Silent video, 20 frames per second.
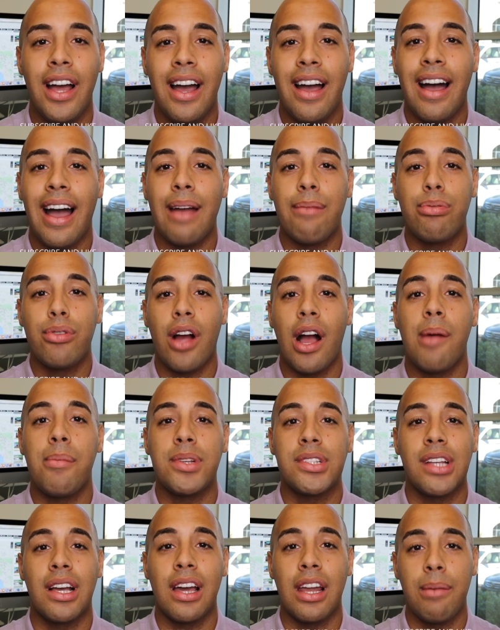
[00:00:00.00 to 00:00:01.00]
I
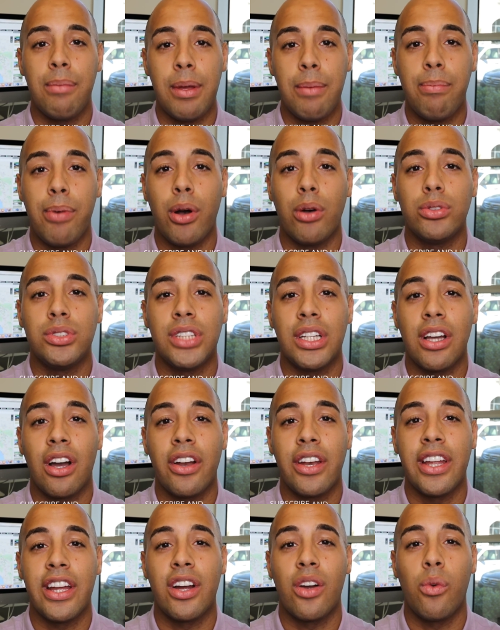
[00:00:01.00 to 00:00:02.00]
promise I'm gonna be posting
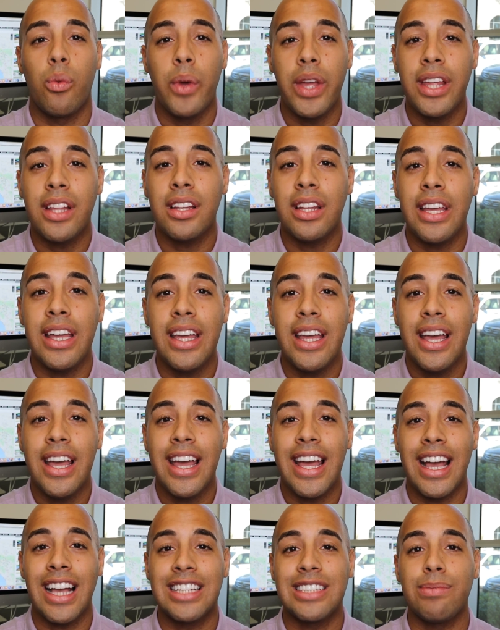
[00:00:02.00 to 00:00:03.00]
on here weekly,
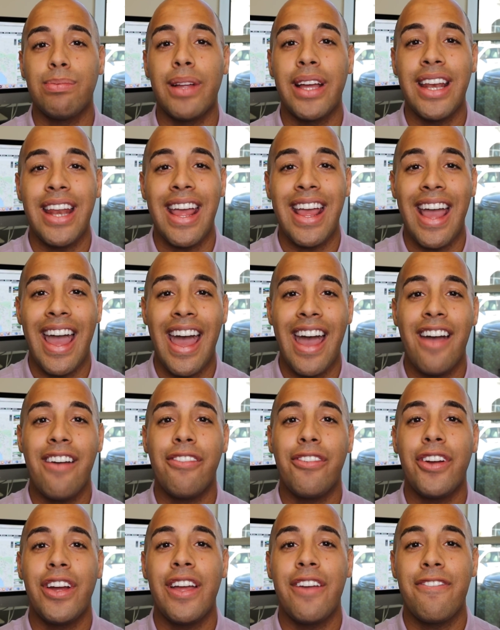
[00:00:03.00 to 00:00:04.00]
explaining
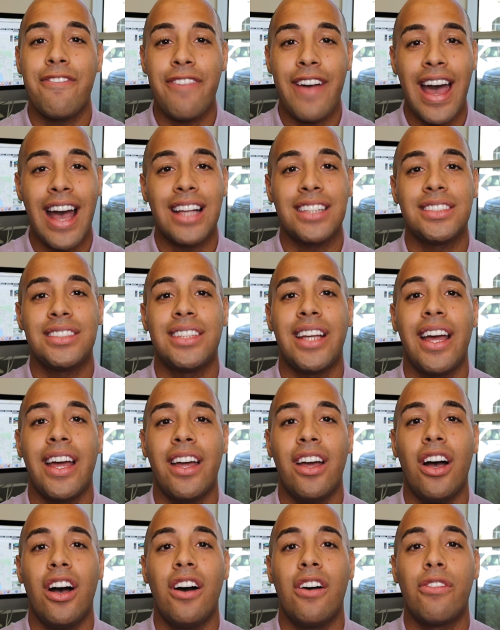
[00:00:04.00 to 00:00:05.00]
every
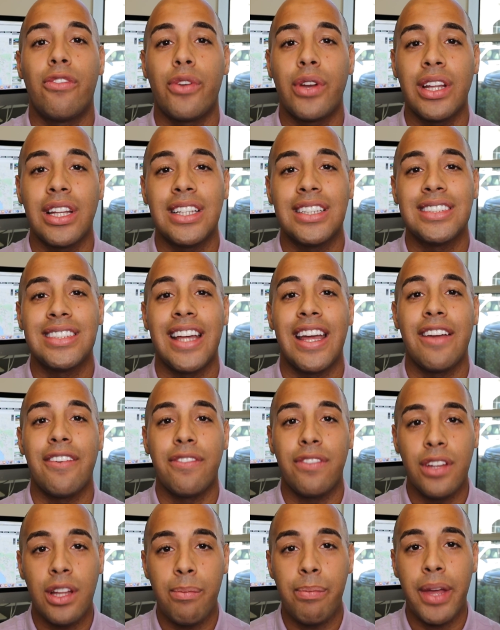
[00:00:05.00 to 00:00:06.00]
facet of real
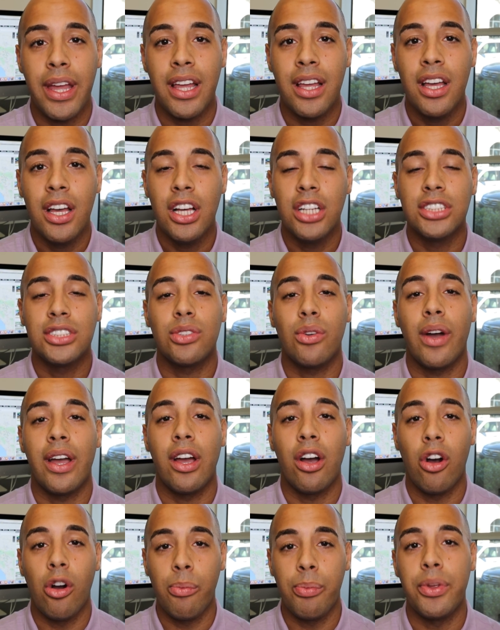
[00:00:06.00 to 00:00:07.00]
estate flipping. So I
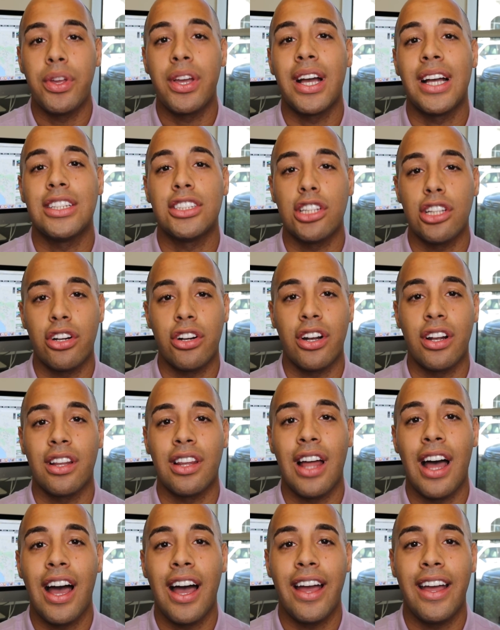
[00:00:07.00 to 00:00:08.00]
hope you guys learn a
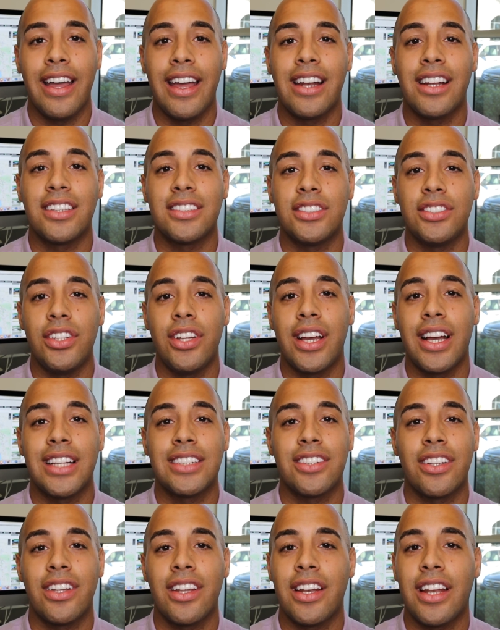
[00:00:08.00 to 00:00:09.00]
lot, and I'll see you guys
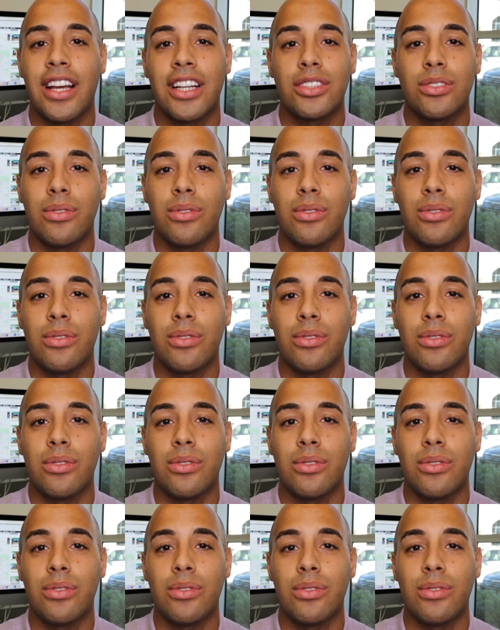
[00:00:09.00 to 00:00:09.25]
on the next